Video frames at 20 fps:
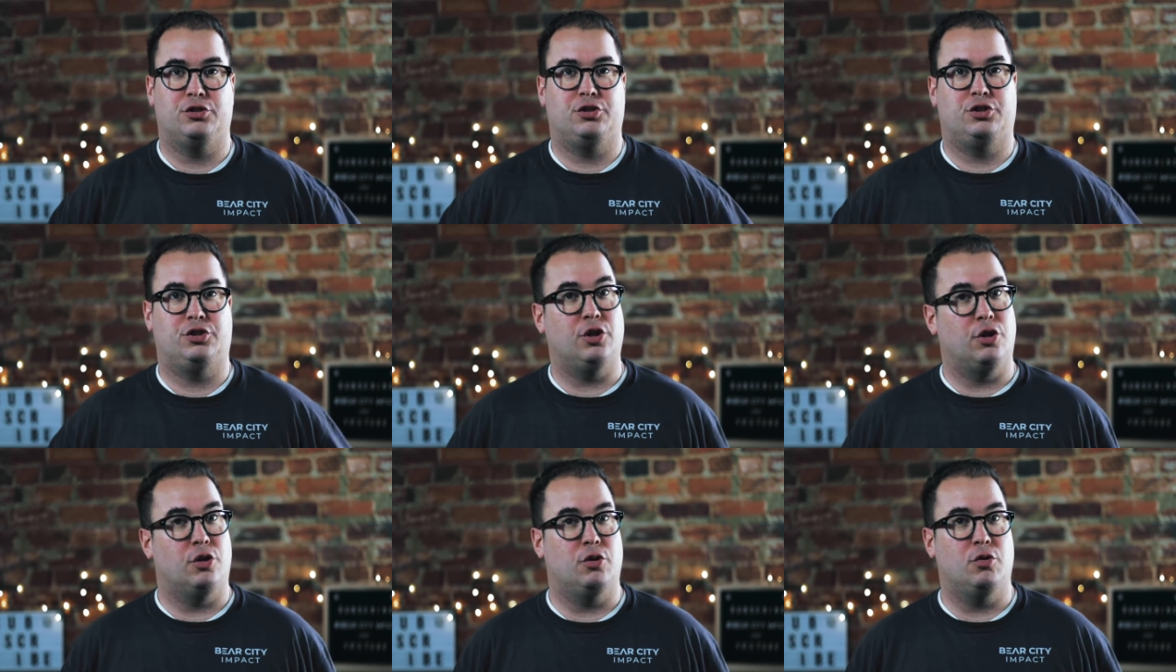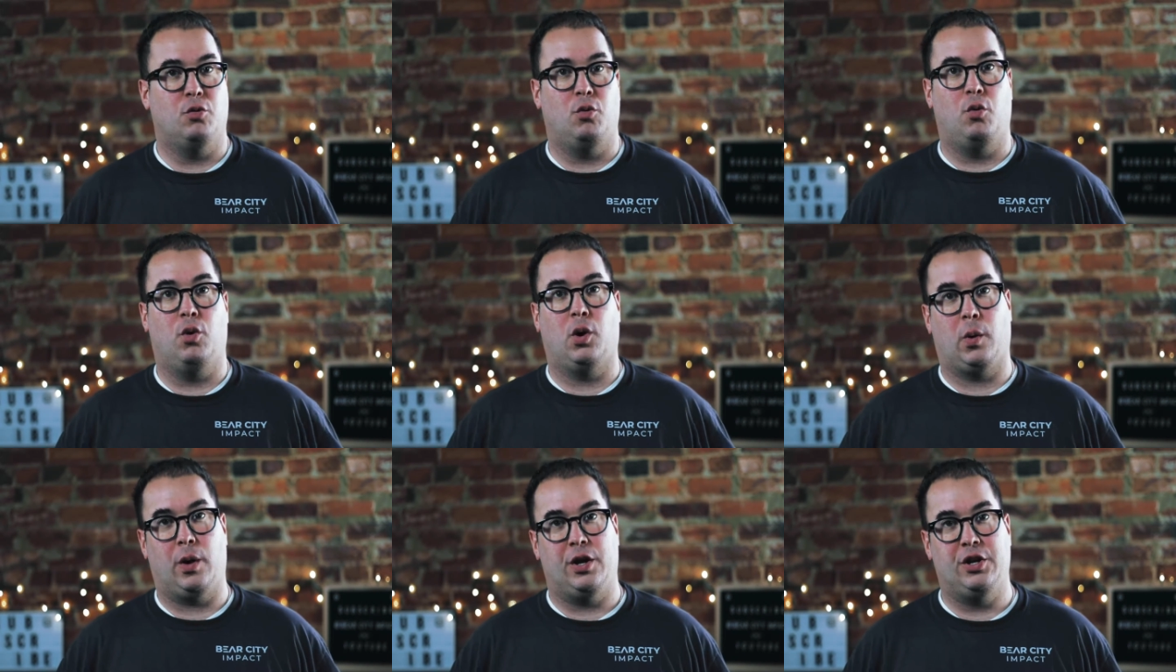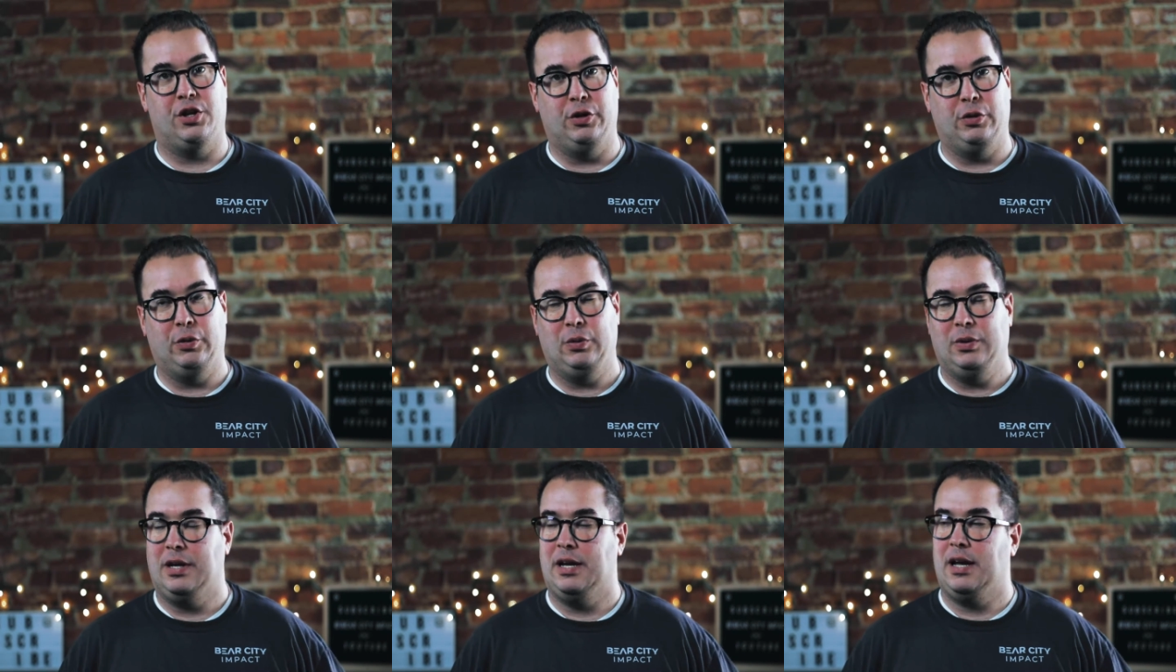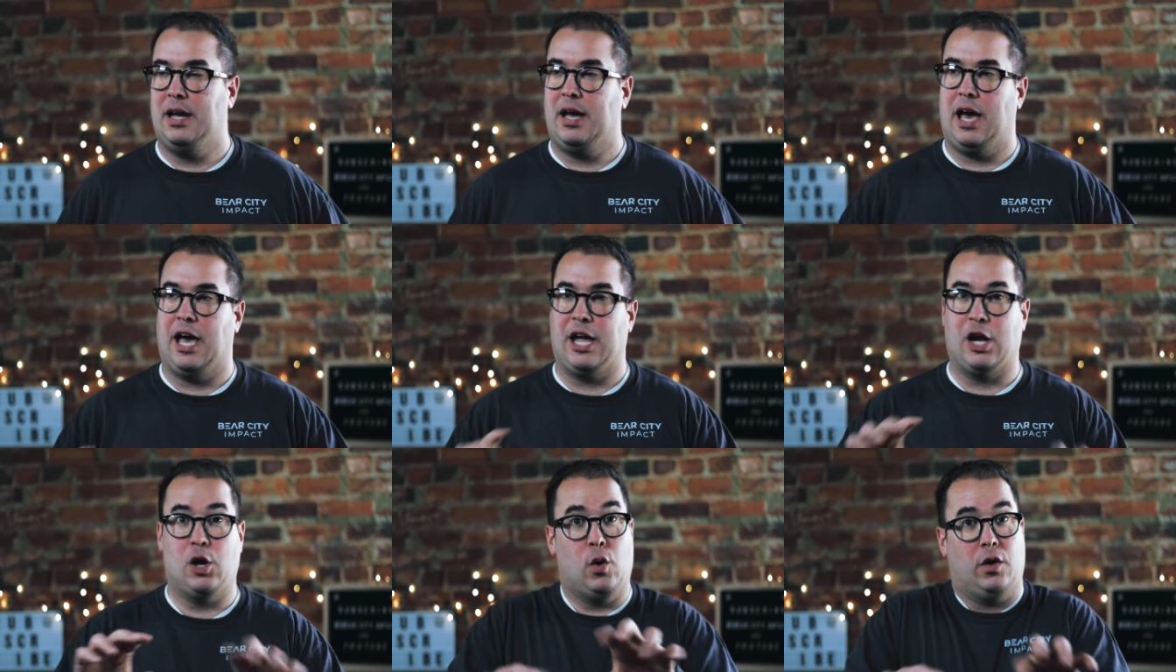So what do?
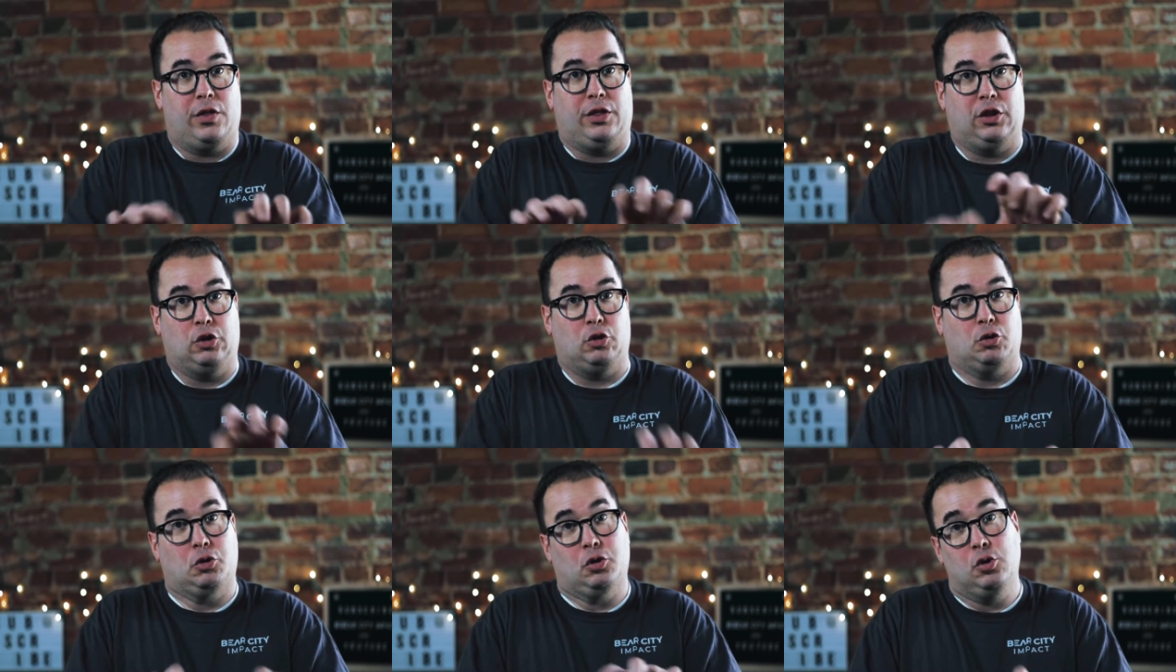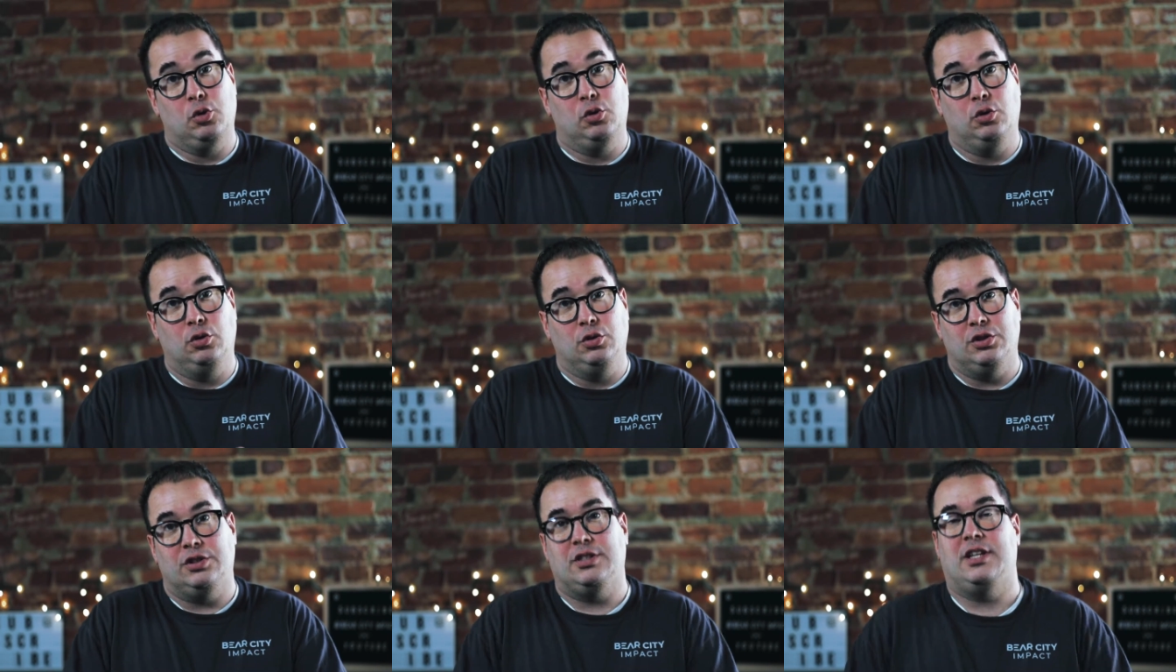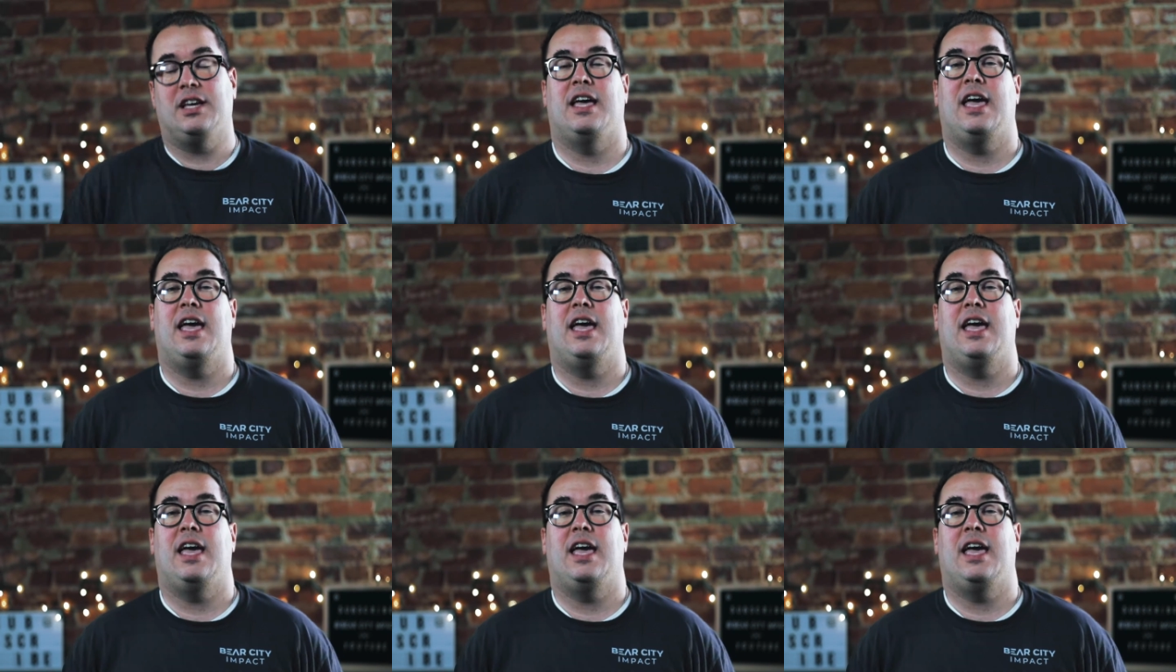I go on little Googles